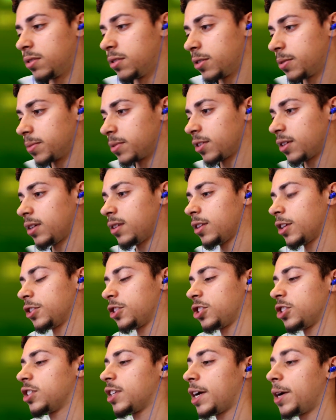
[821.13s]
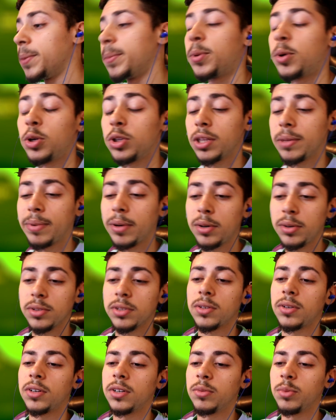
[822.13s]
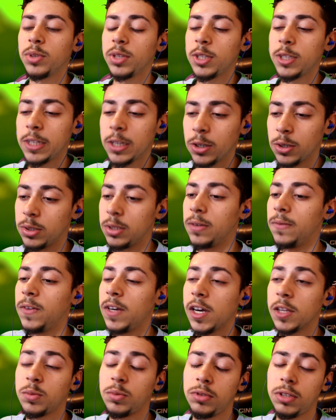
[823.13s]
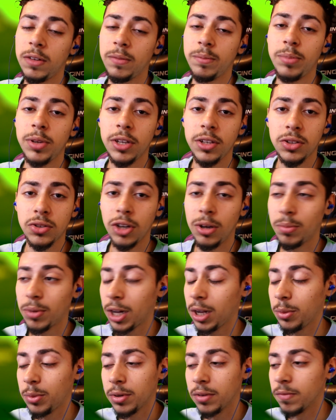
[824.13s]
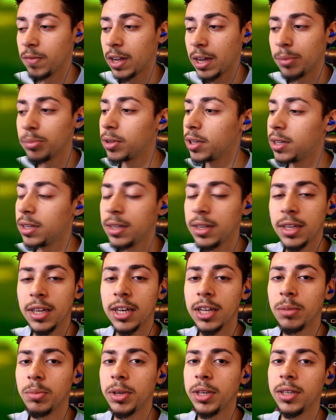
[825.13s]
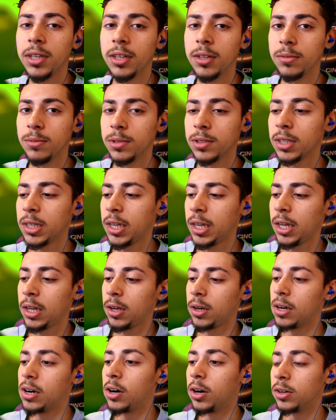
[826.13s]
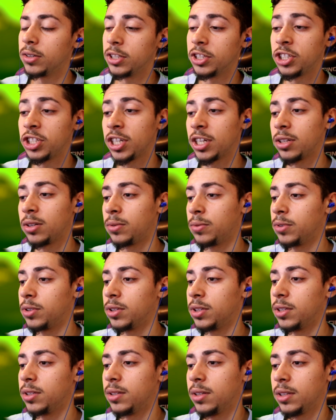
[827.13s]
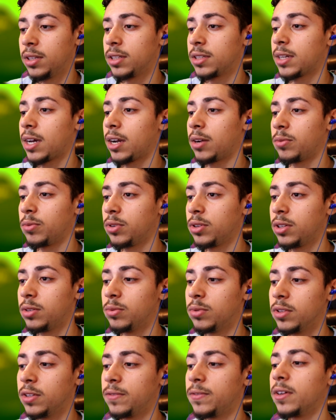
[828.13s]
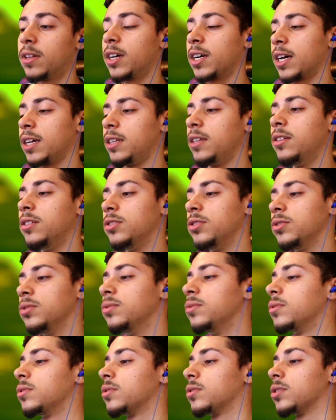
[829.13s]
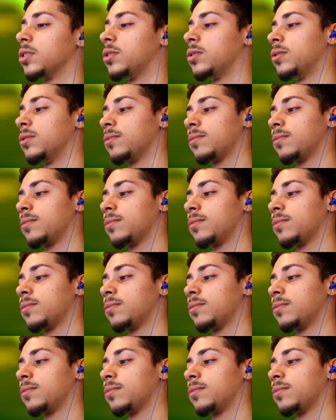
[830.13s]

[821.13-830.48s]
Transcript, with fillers: You know what I'm saying? That's just how important the polls are. It really steers. If you guys would have done so I probably would have not played any anime games on this channel really, unless I really, really felt like I needed to. So.